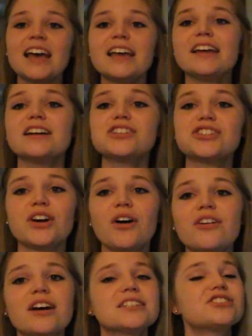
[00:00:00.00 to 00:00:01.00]
He has
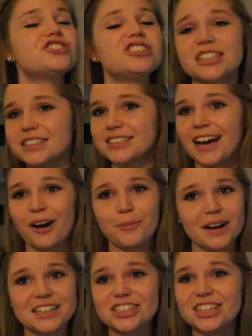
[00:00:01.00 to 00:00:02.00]
shown us just
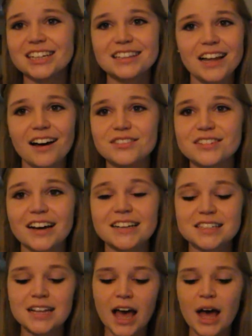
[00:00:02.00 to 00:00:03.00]
how much he loves
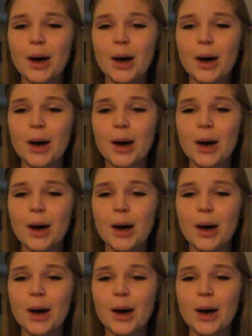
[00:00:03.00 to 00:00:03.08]
us.